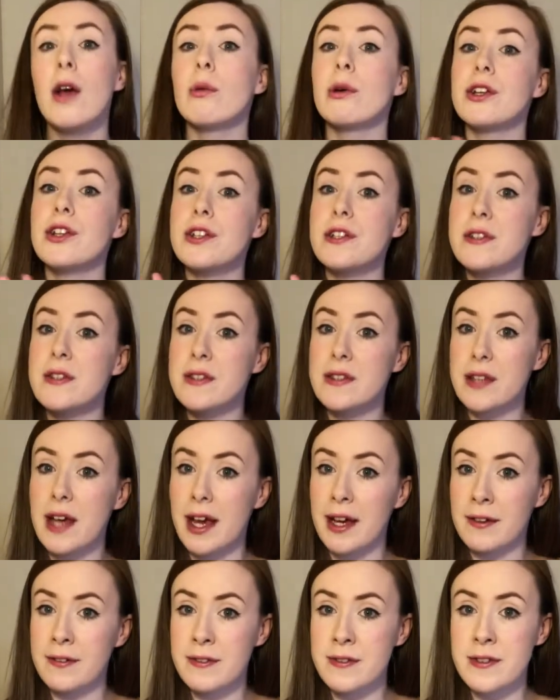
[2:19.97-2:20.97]
which
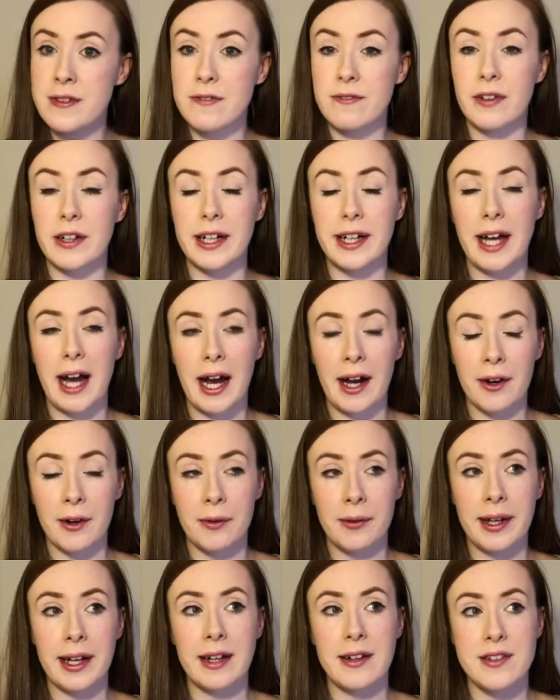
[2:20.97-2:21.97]
sounds very
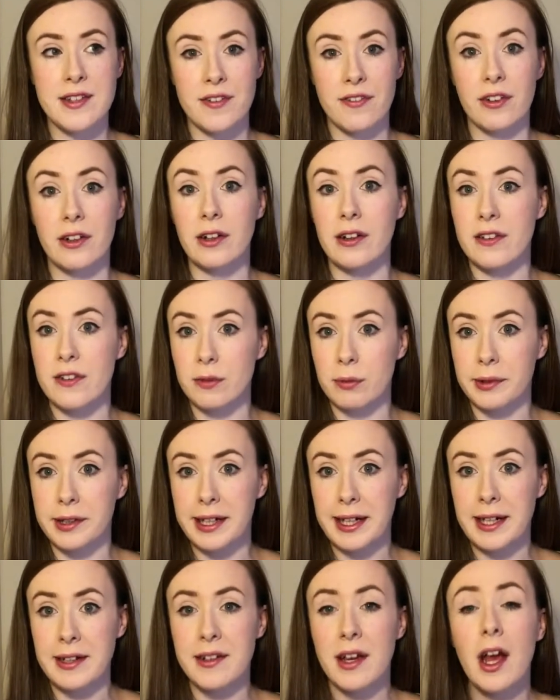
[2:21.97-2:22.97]
harrowing and difficult to
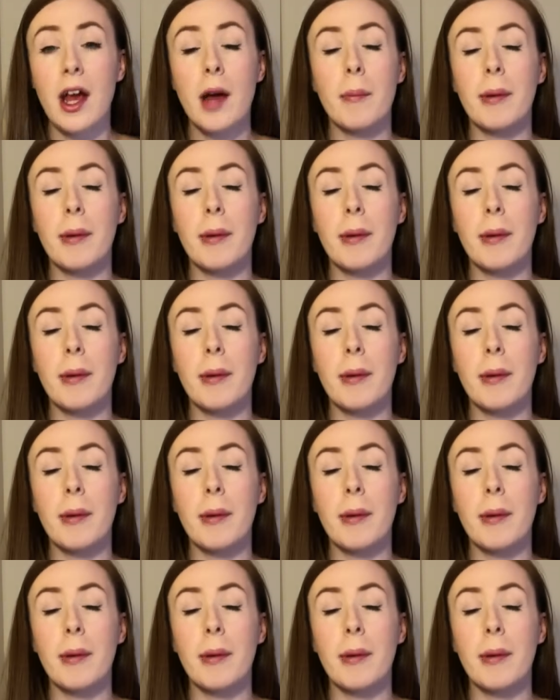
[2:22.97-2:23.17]
read,